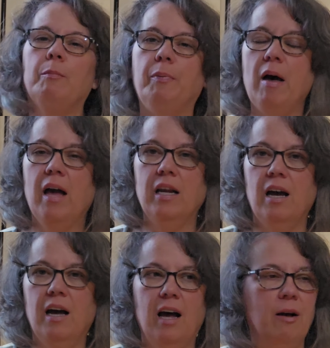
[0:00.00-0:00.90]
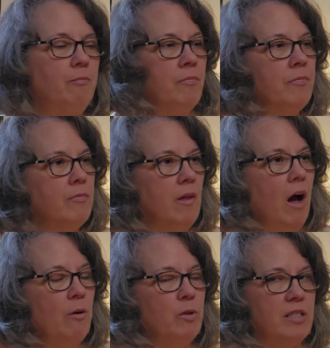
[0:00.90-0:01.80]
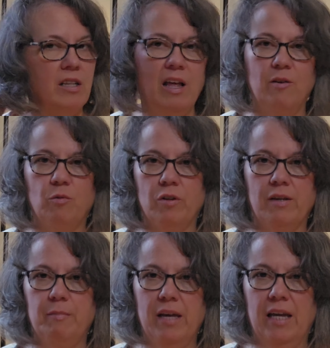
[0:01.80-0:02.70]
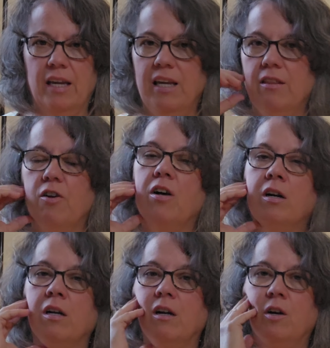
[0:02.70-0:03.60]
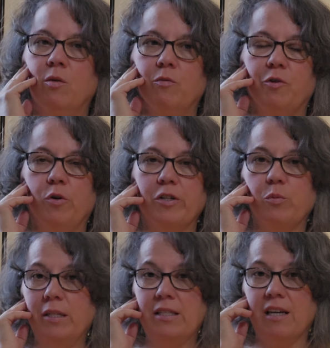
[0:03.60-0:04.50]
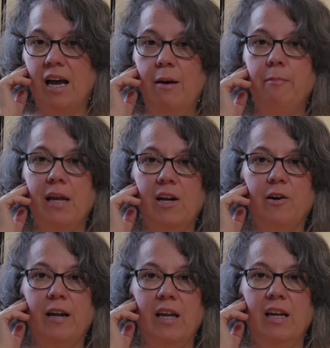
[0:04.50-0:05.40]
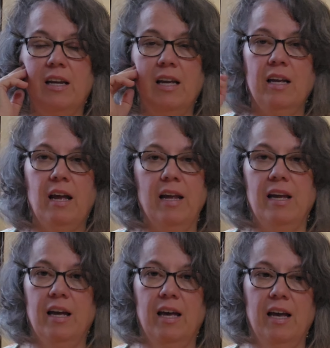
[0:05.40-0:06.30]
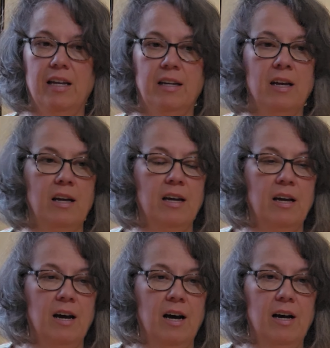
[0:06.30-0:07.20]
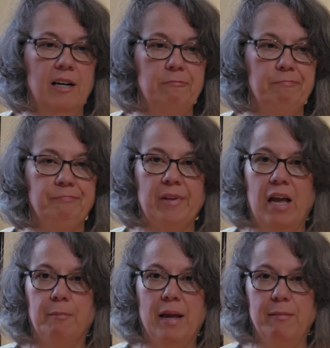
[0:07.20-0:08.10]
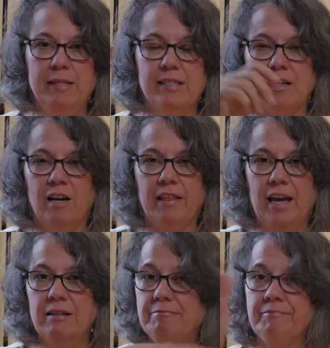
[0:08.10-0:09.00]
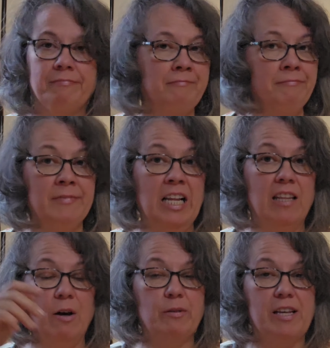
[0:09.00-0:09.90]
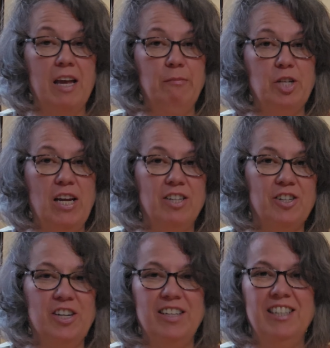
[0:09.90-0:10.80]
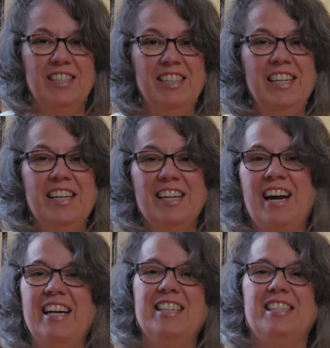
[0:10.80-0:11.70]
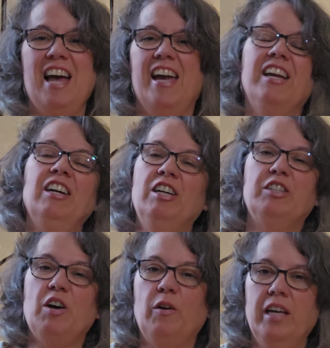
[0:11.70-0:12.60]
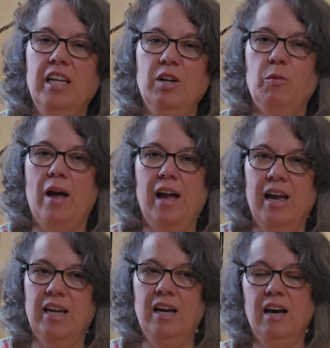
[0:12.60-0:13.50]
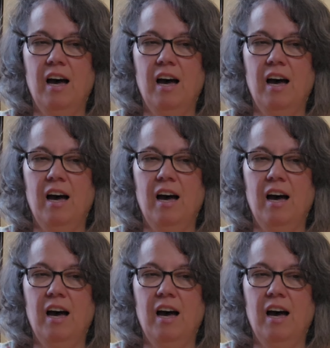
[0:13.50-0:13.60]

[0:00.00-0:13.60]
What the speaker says: but I wasn't like really big either. Of course, once I got married and had babies and all that, that was a game changer, got to say. So anyway,